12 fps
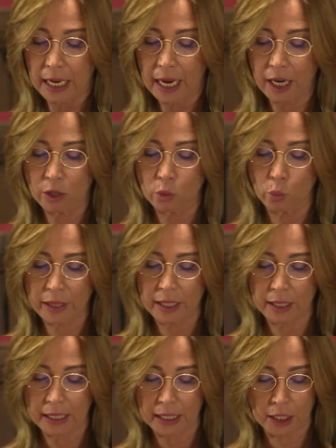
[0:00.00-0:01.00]
and
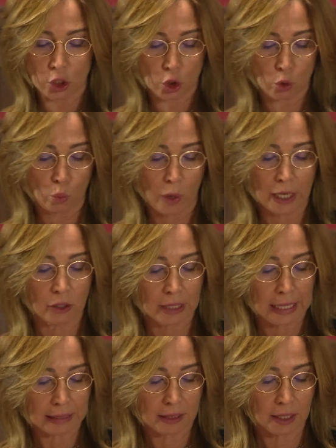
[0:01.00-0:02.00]
within each, while
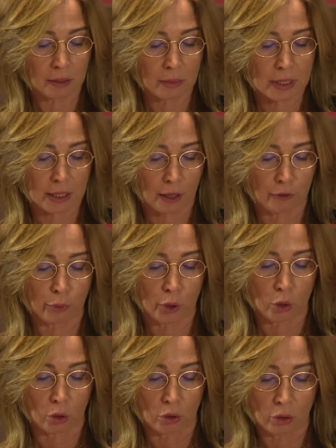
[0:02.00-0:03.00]
uniting himself
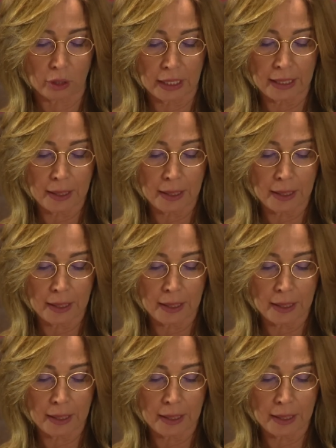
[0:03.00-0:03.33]
with all,